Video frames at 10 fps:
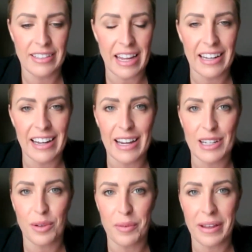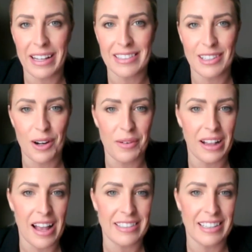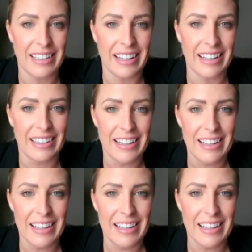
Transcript: day and age where we can start realizing that